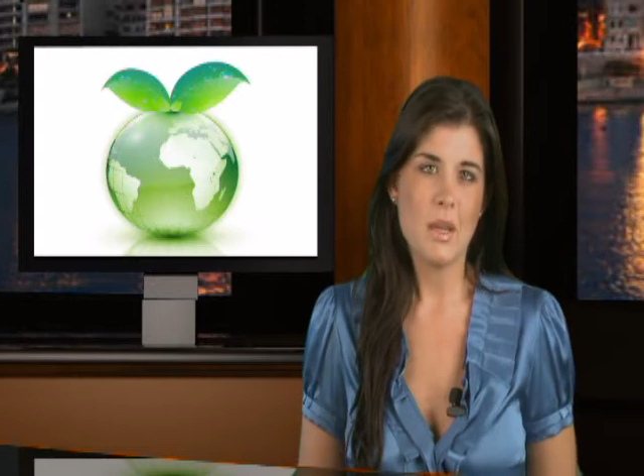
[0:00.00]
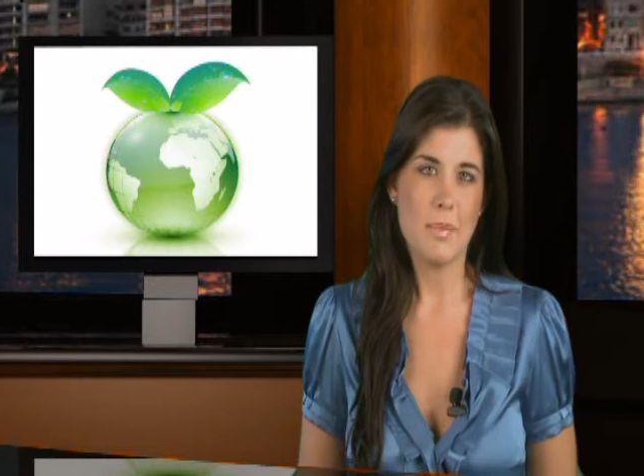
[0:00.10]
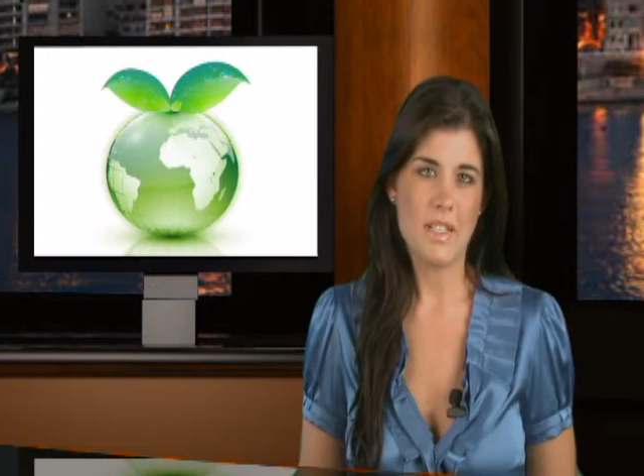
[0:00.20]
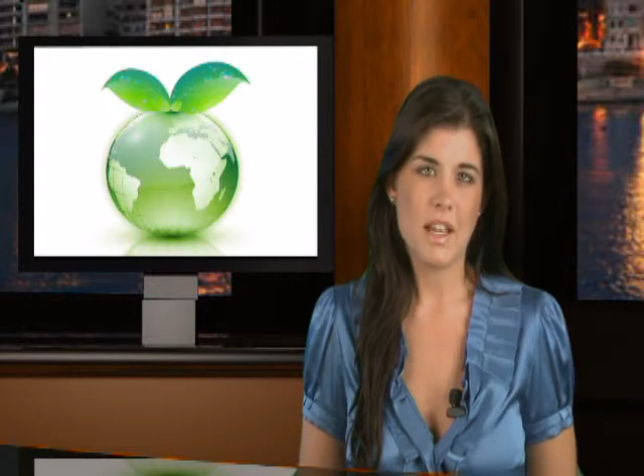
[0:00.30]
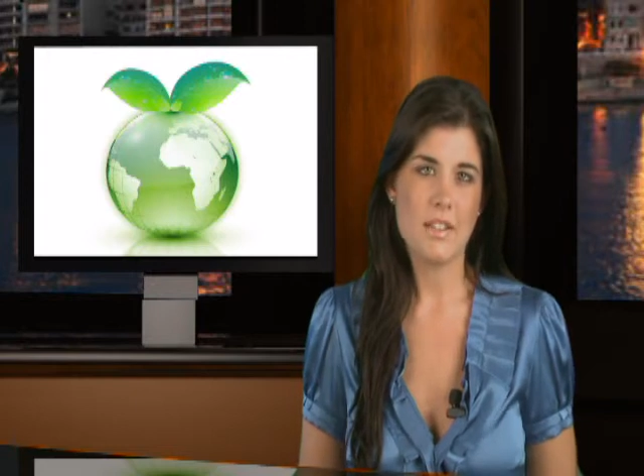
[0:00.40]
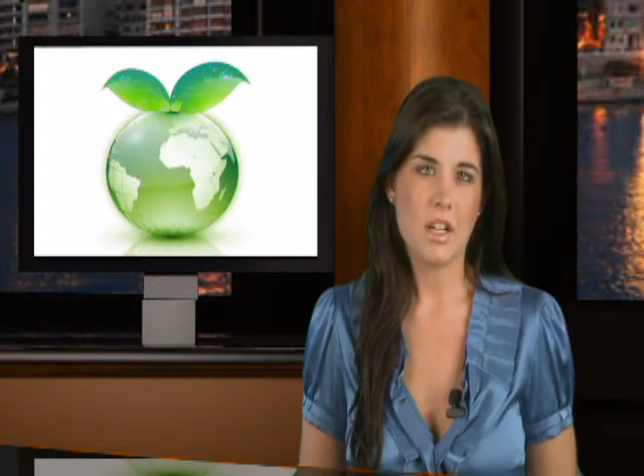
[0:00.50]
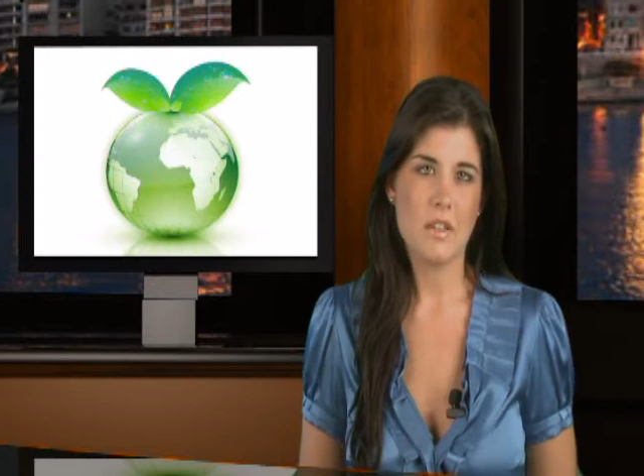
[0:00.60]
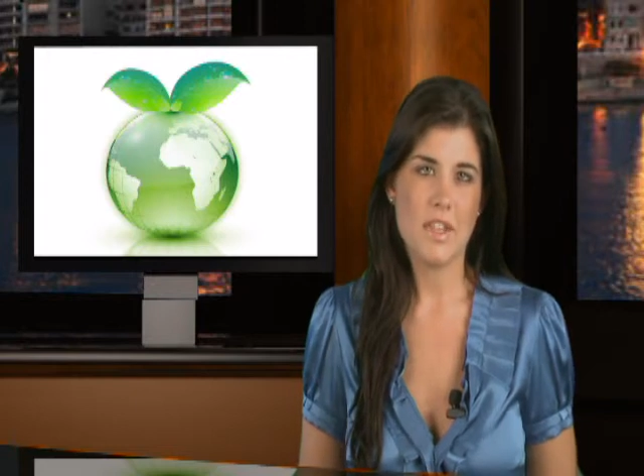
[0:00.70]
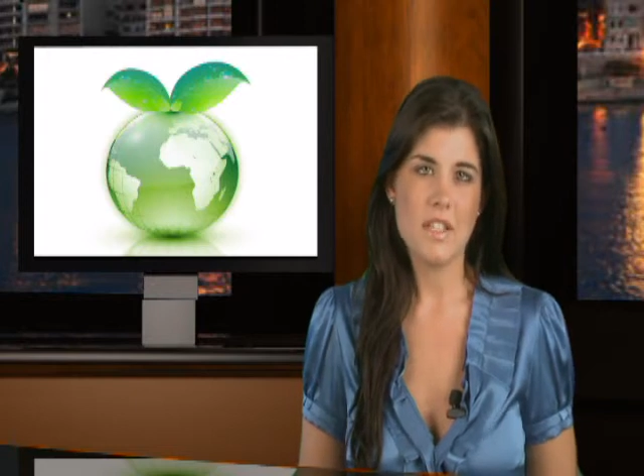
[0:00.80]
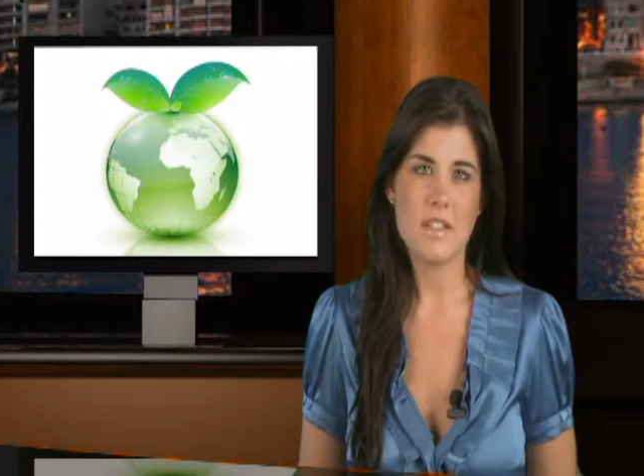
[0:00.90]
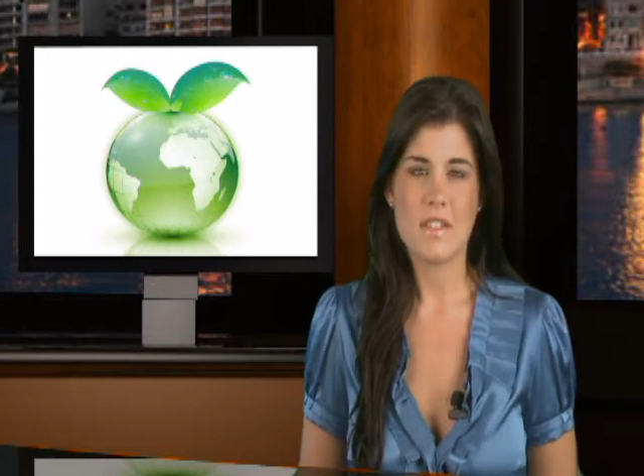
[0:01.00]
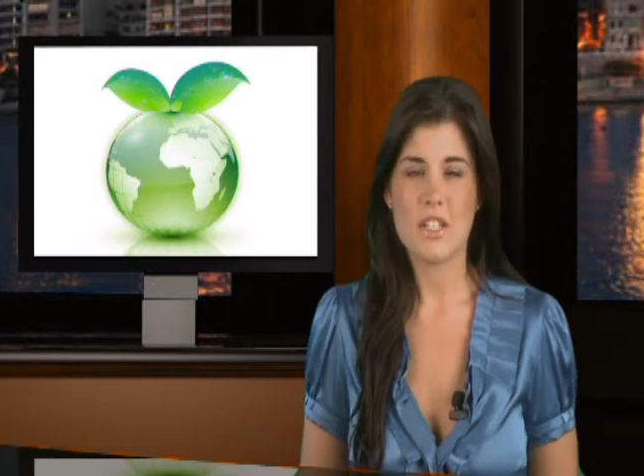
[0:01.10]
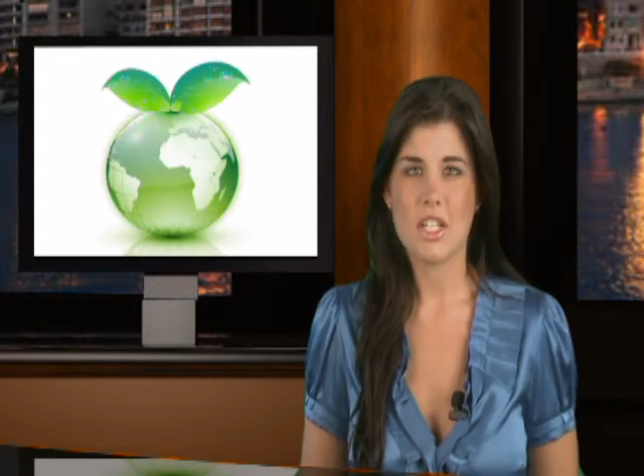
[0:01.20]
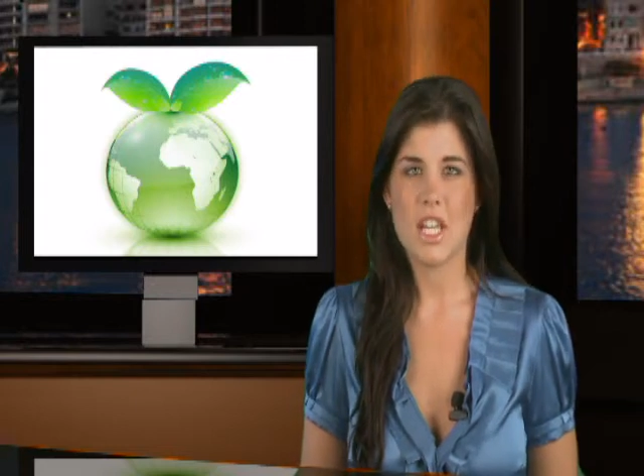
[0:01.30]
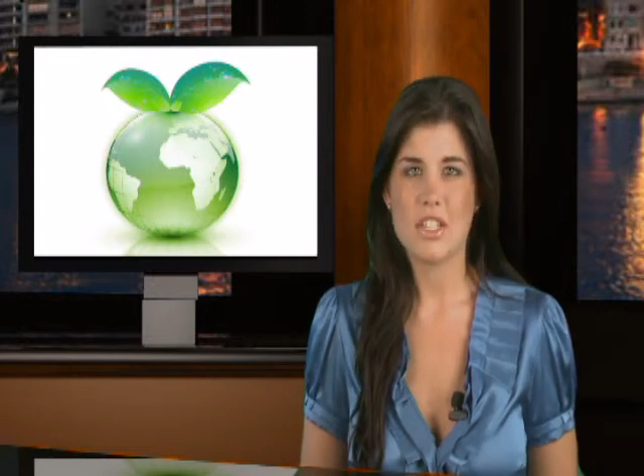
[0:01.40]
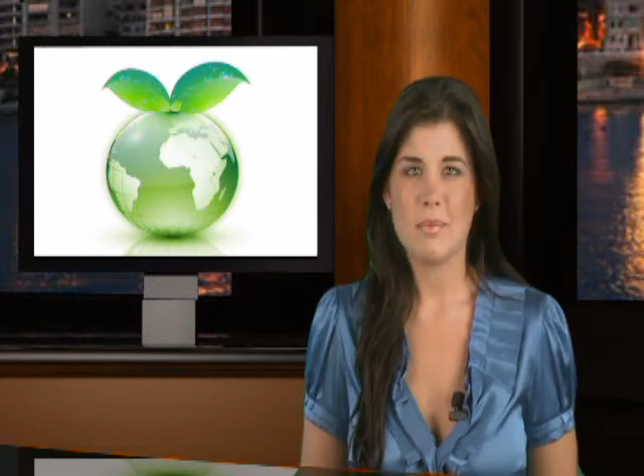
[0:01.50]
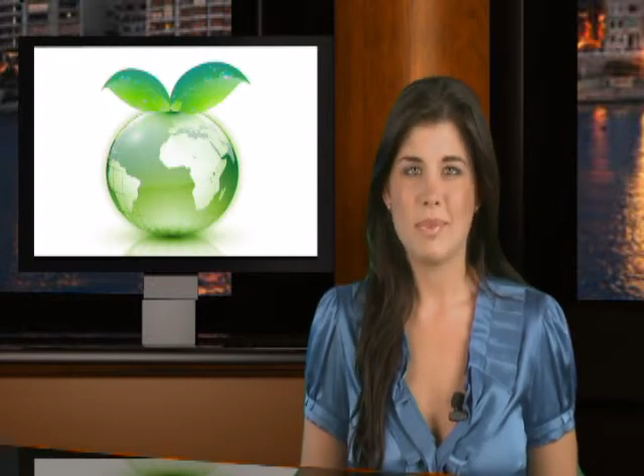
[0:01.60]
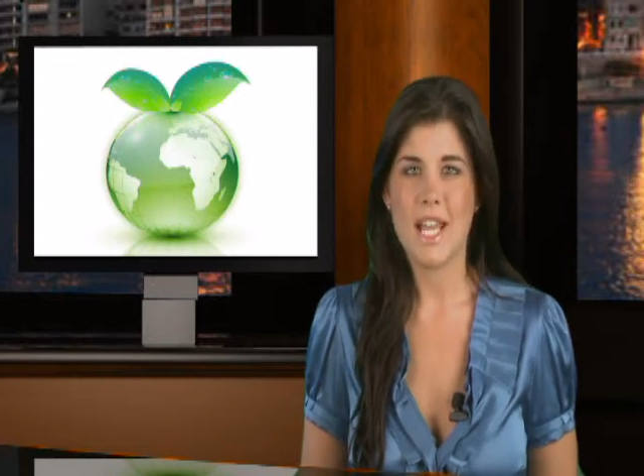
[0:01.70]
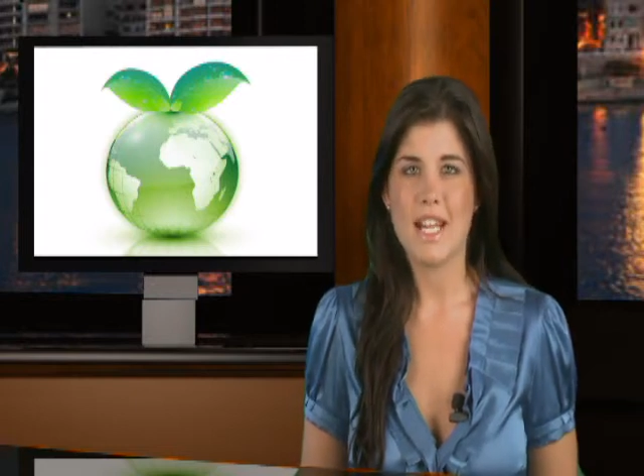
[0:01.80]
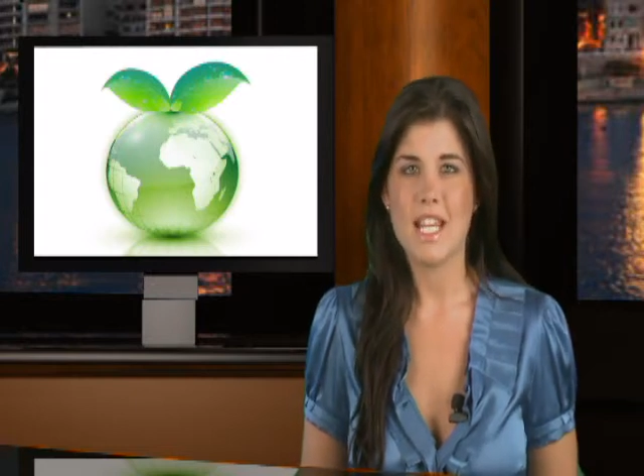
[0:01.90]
Besides all of this, his education plan